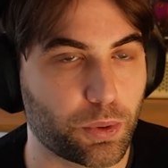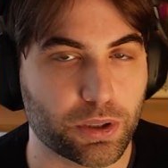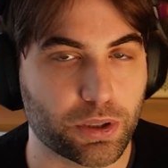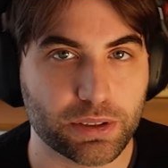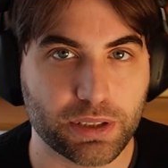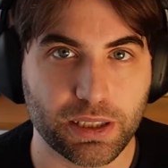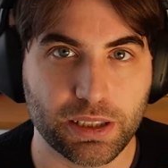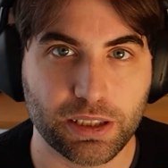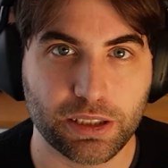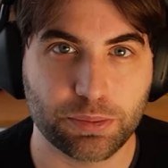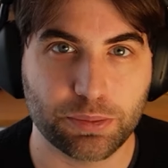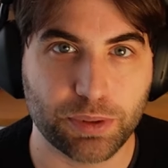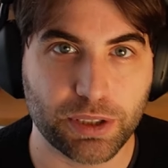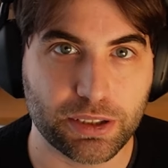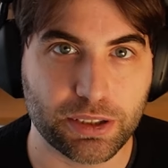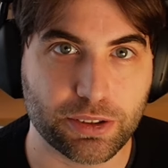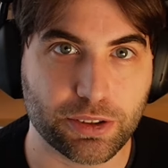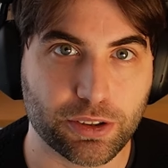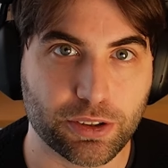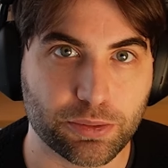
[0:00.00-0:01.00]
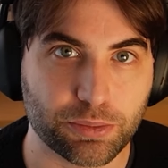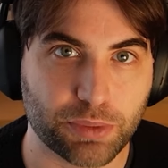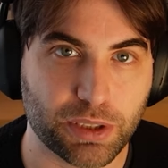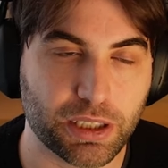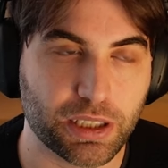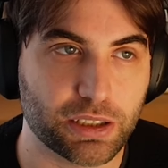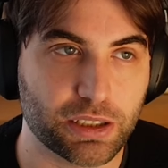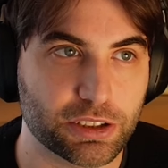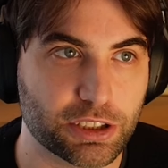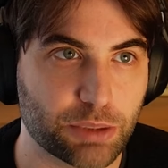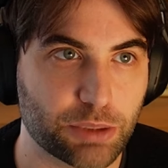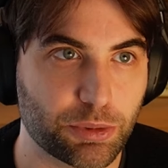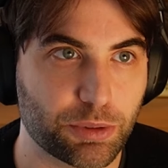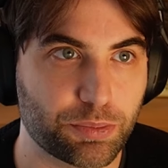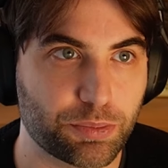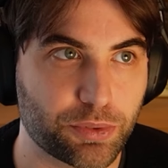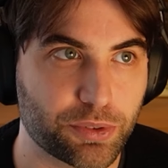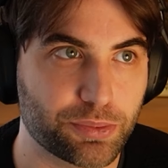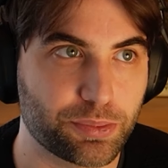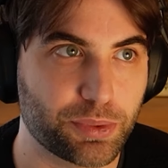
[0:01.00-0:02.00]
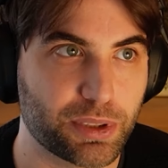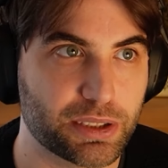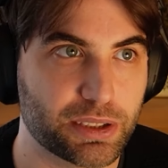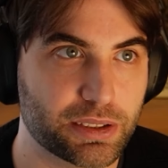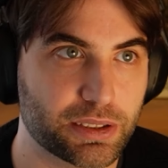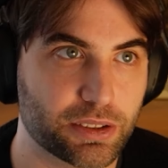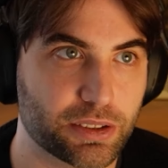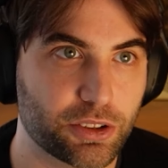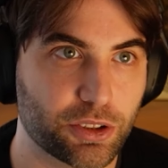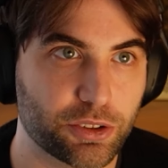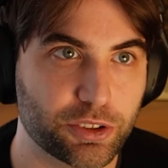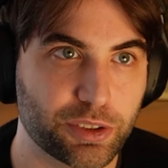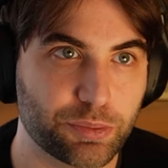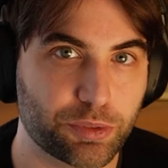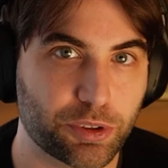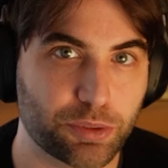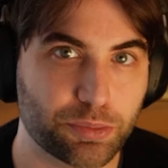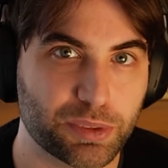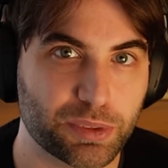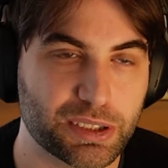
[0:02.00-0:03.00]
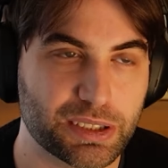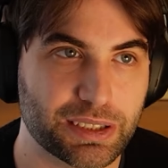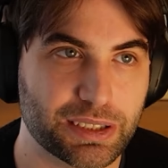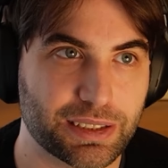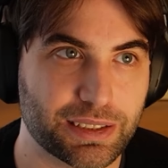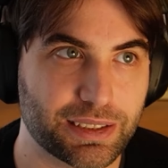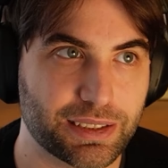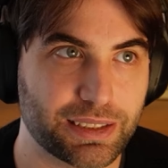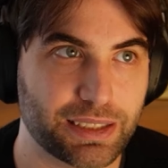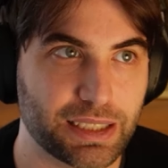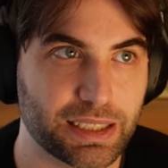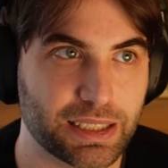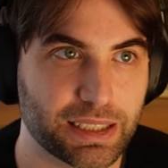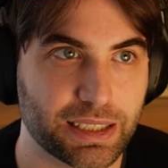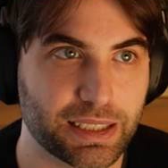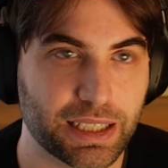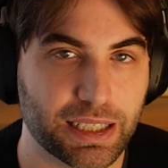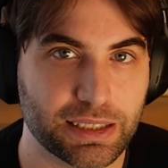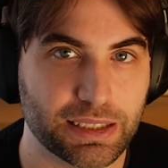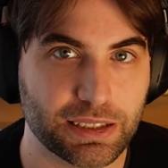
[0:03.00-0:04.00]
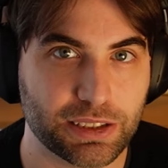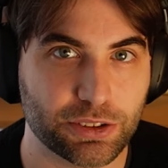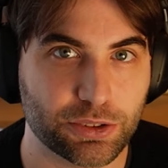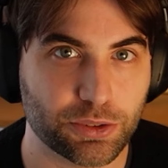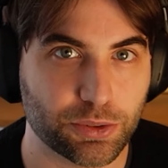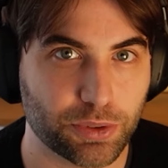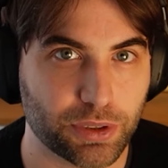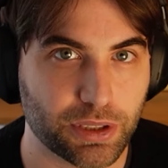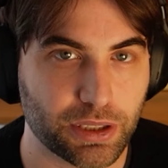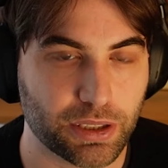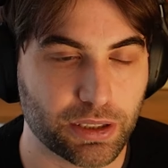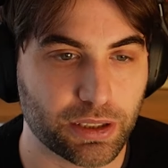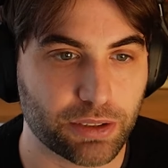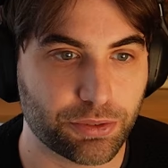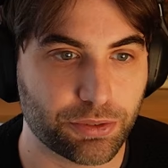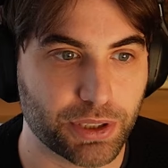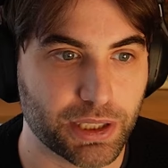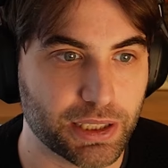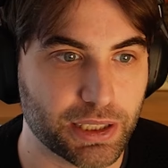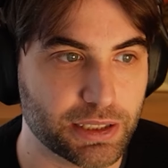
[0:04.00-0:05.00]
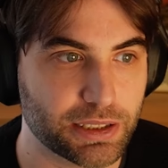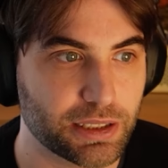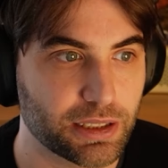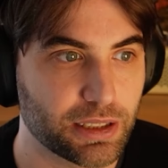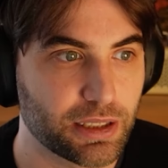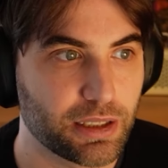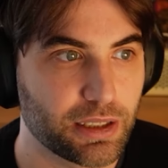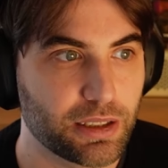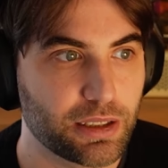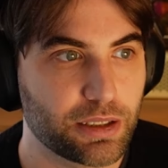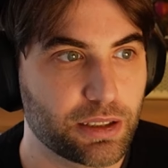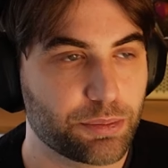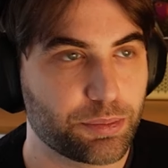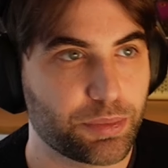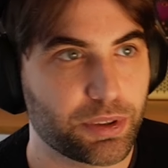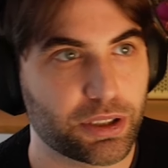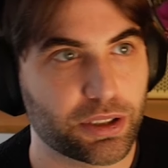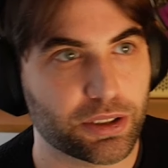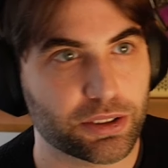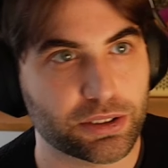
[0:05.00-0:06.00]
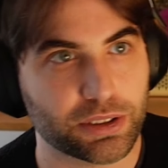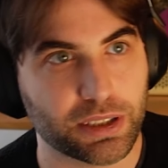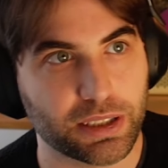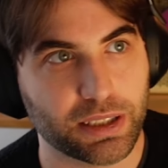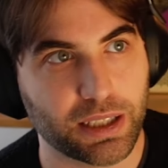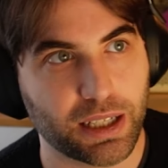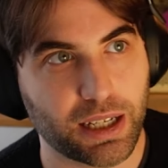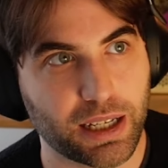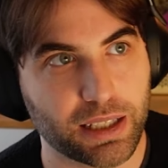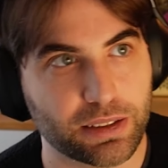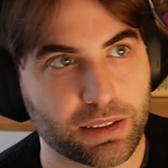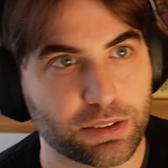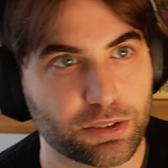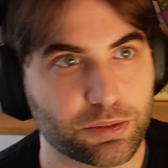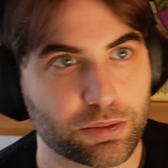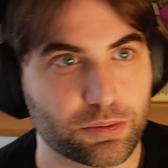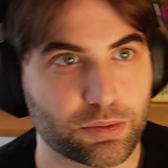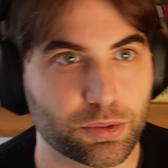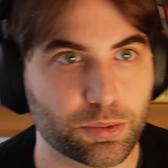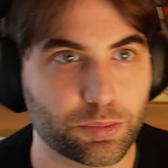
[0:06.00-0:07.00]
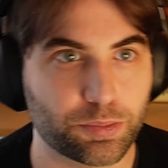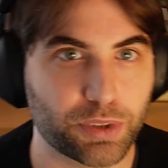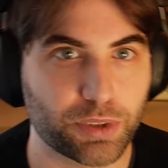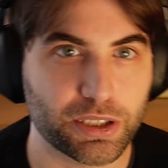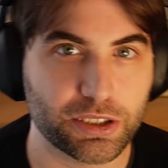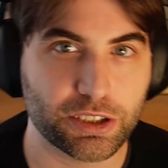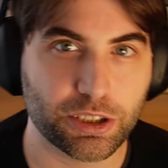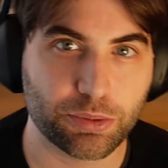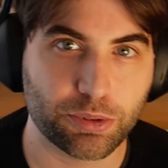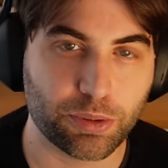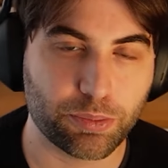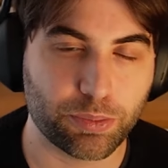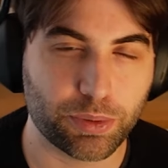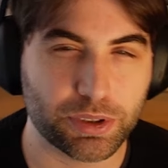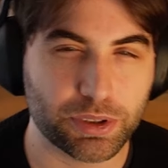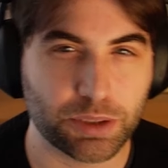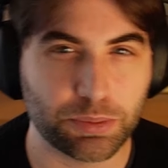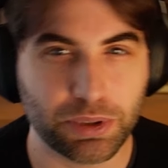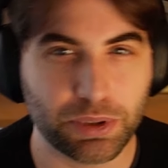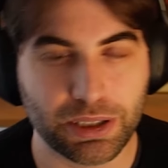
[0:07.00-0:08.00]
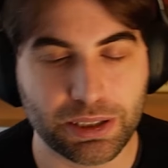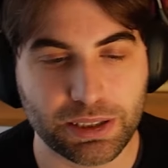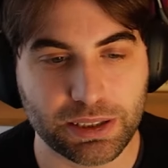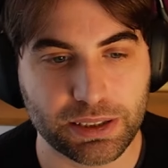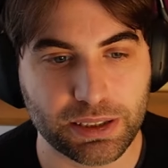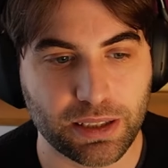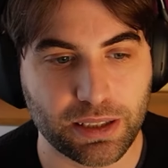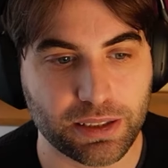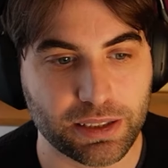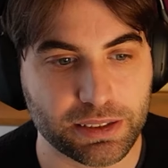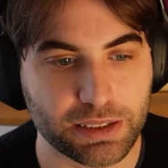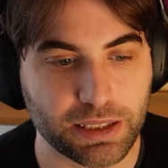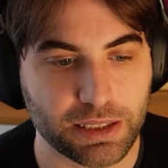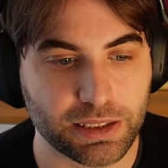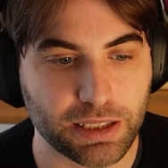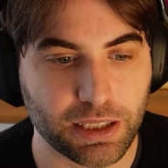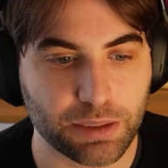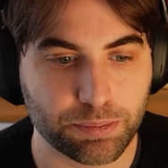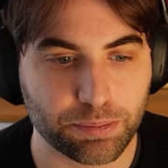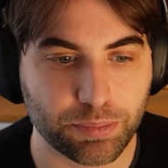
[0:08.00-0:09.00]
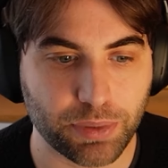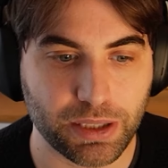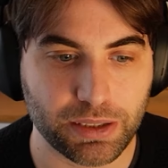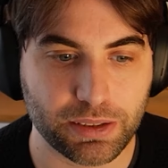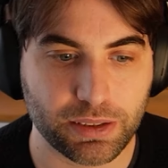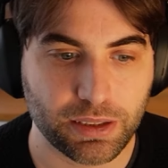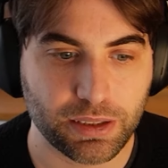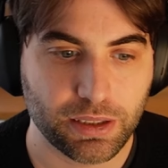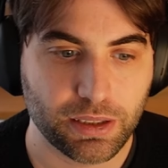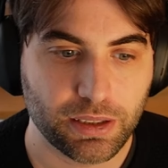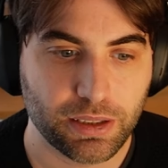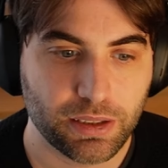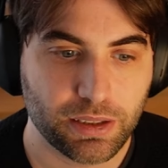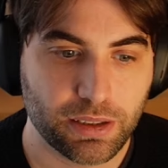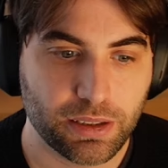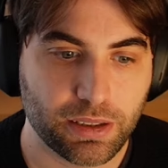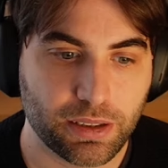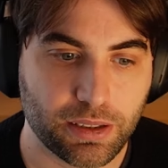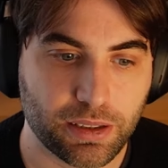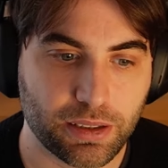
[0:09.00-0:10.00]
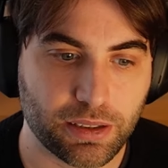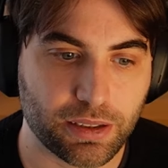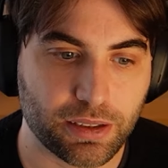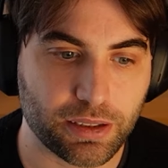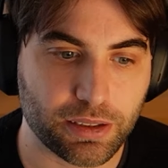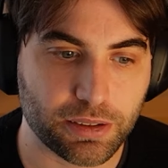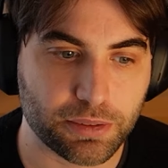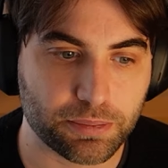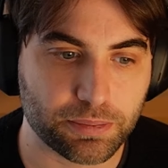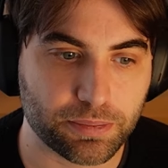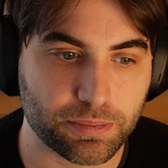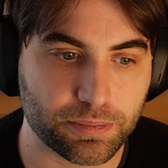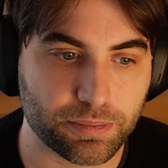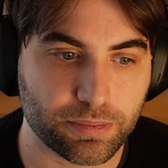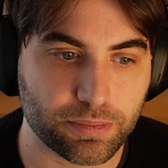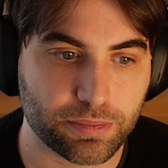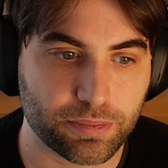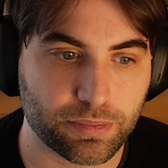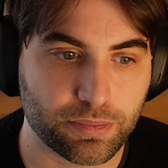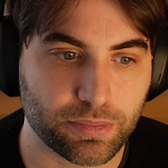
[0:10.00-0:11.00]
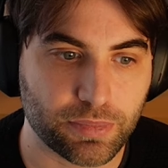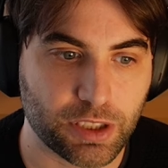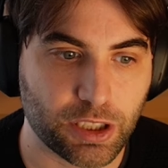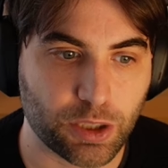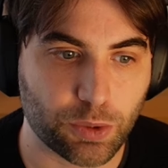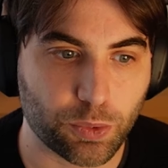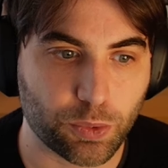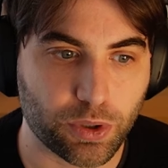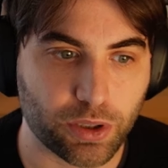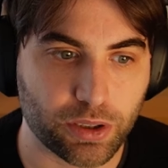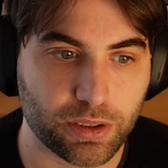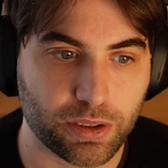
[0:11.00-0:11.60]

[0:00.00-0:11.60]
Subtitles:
a little bit on making some improvements. Those improvements didn't get into the release because it had to break some compatibilities and things like that. But the work